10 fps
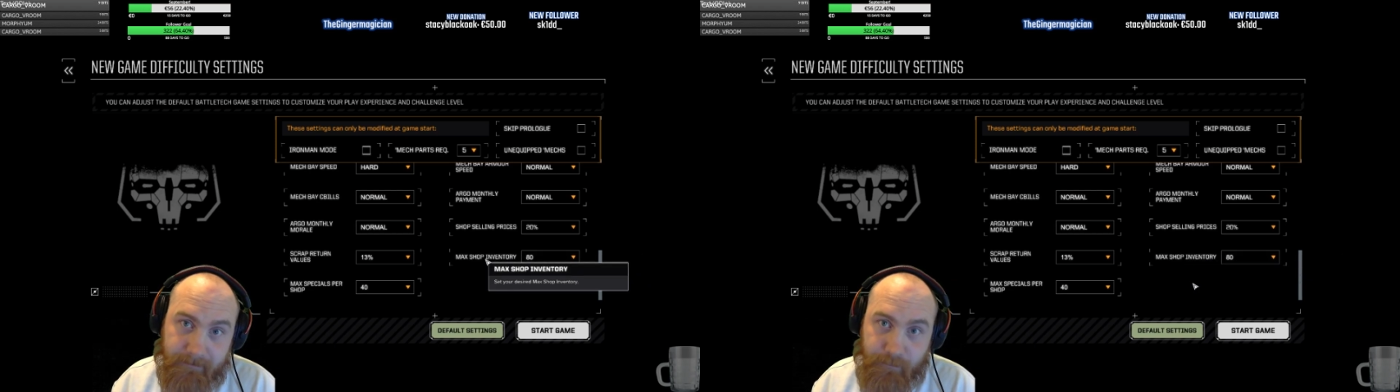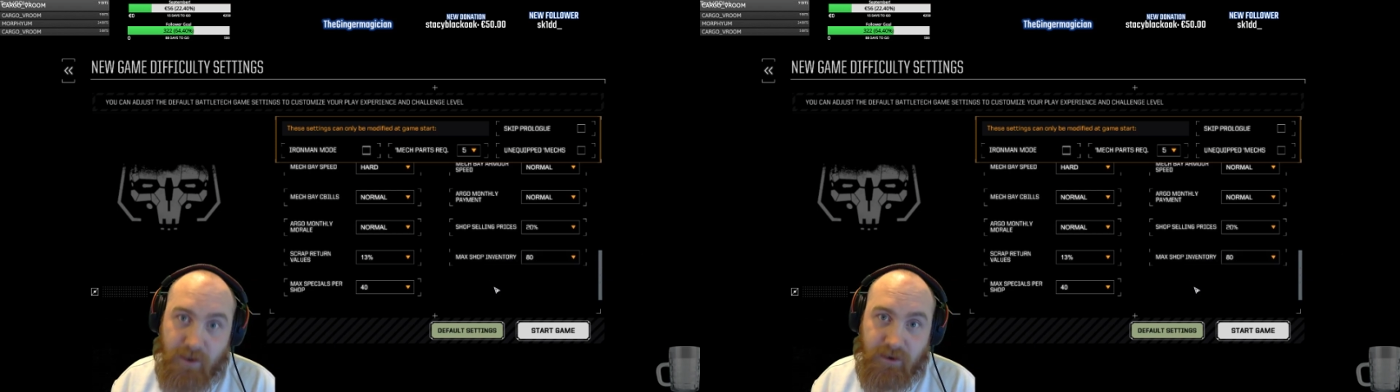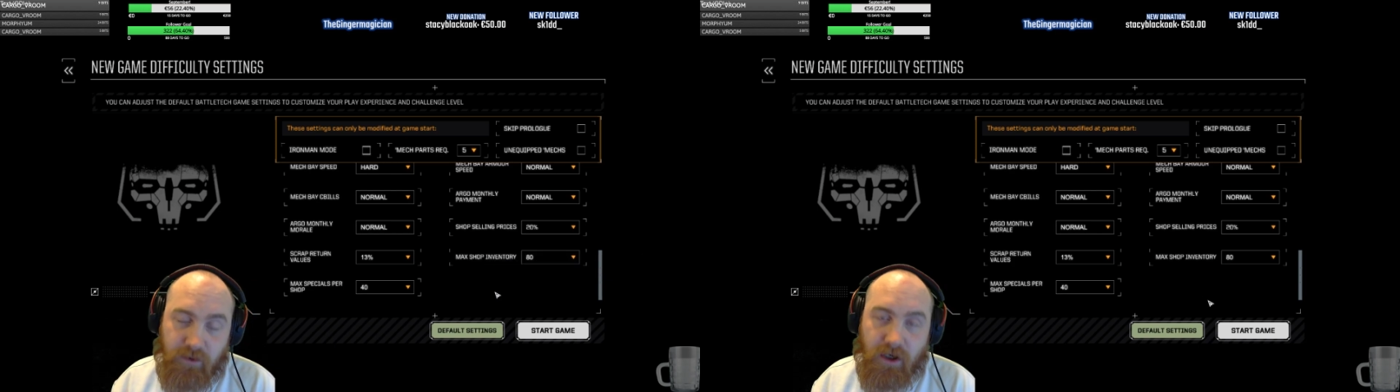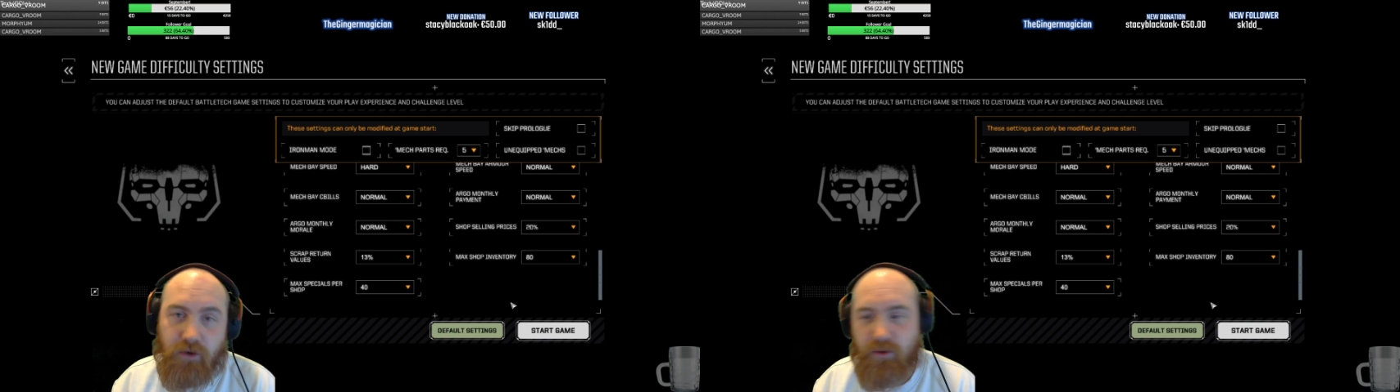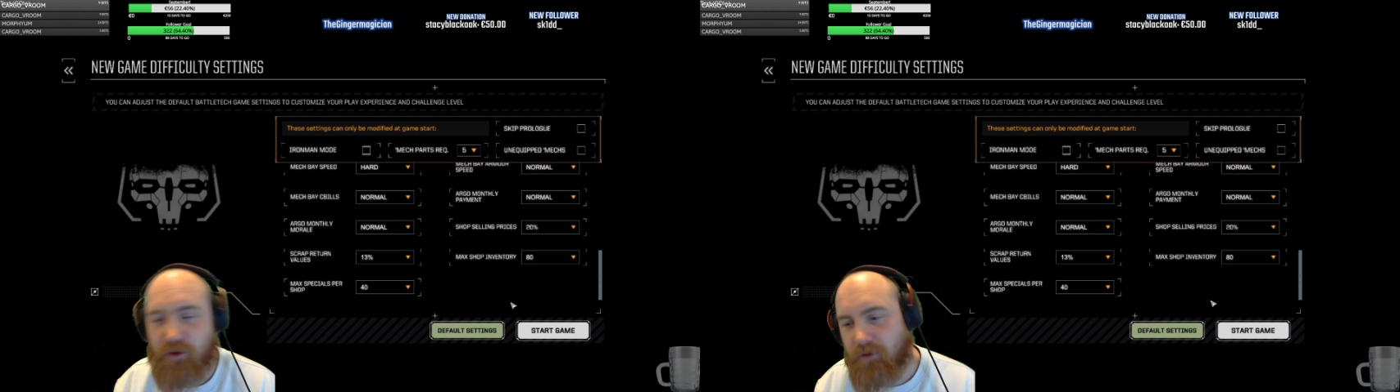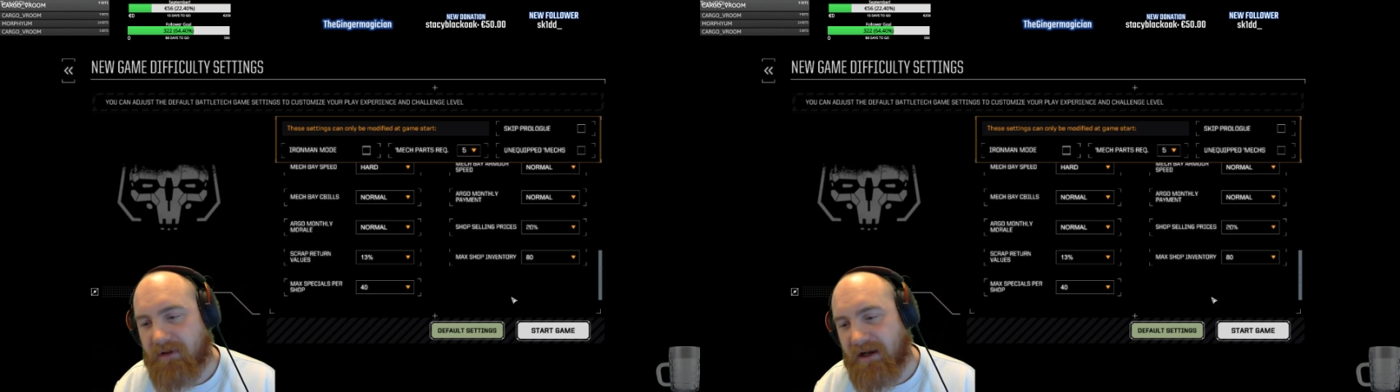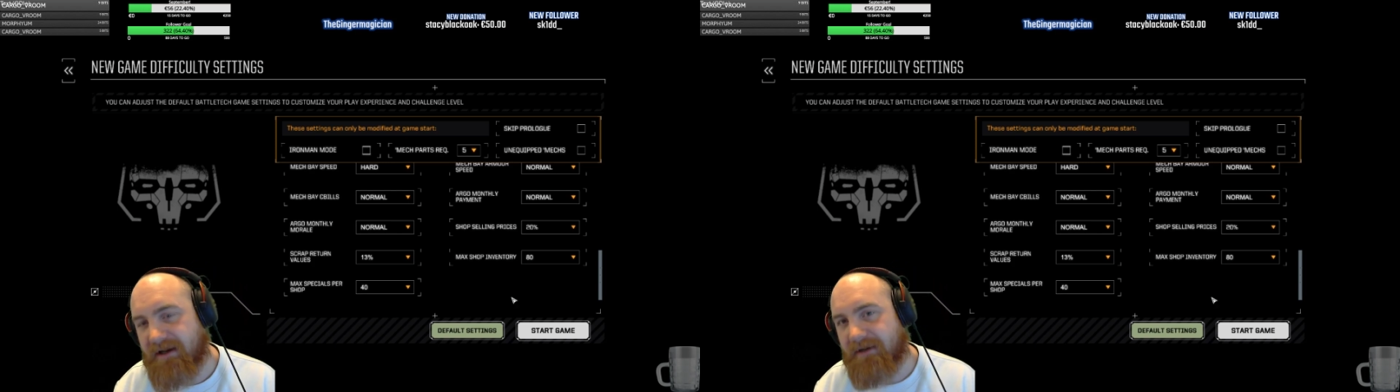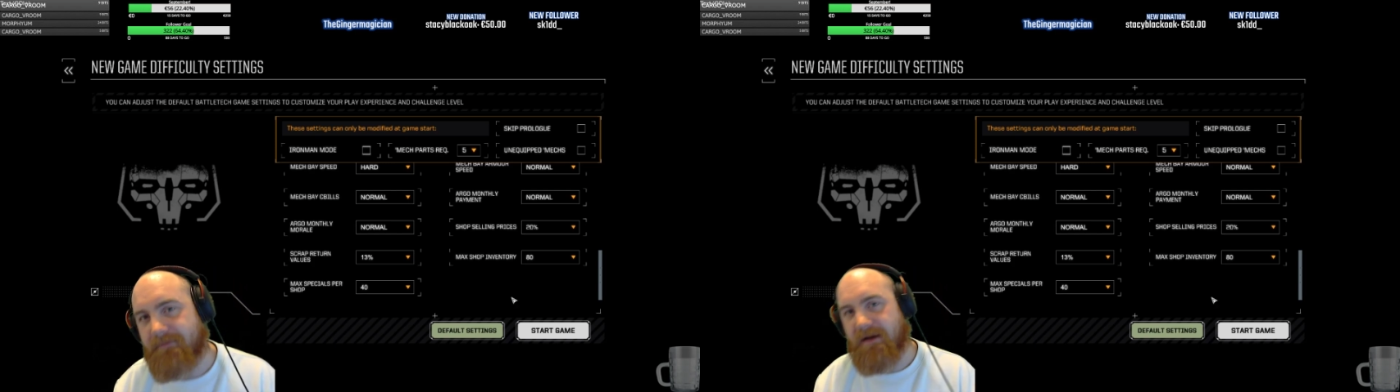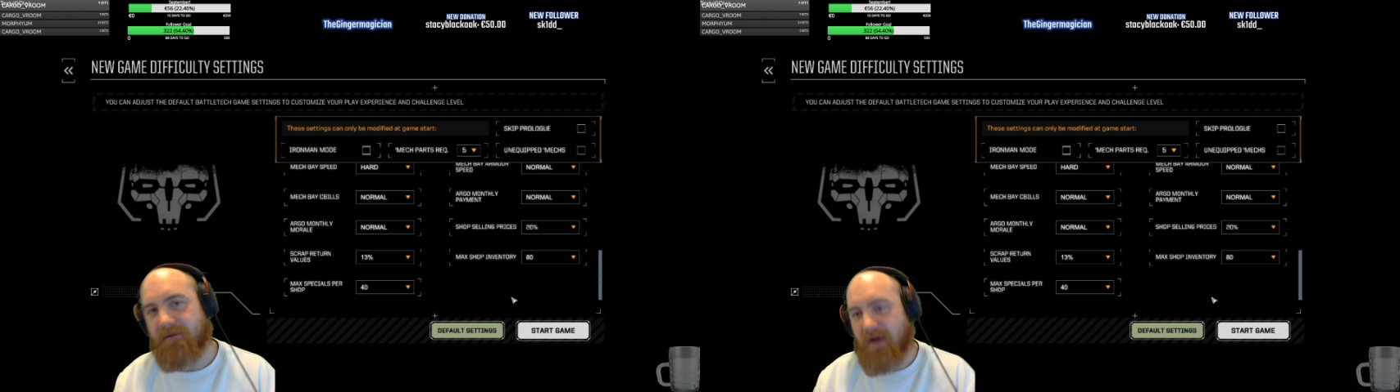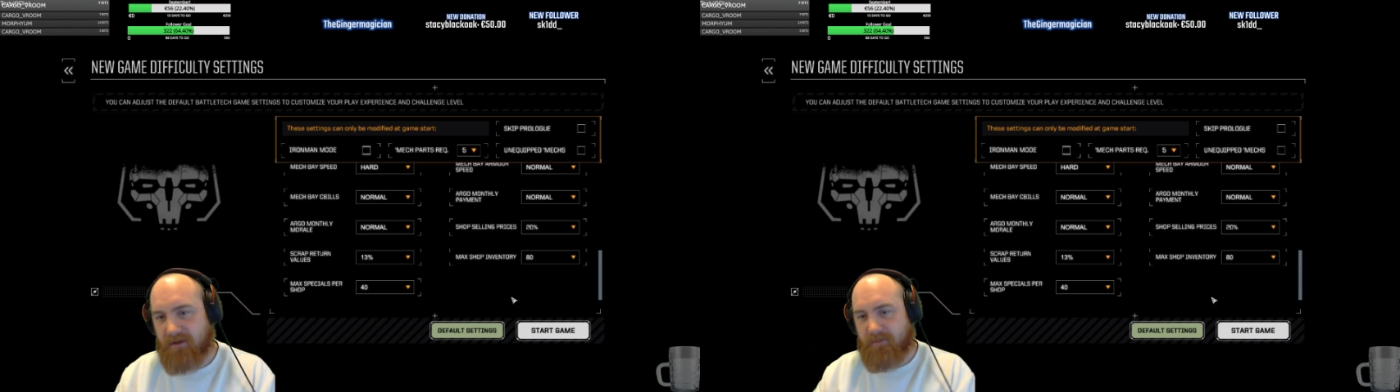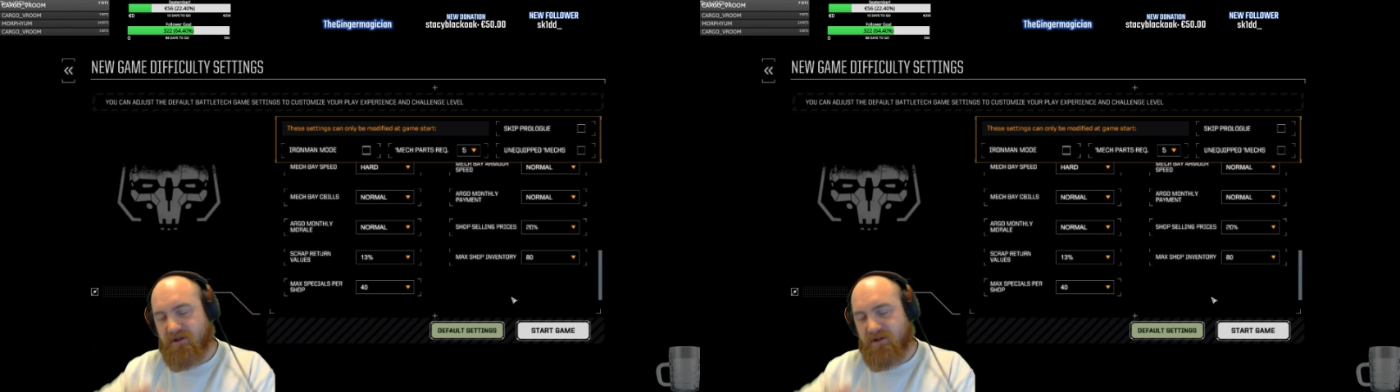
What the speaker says: When you go to a new planet, it randomly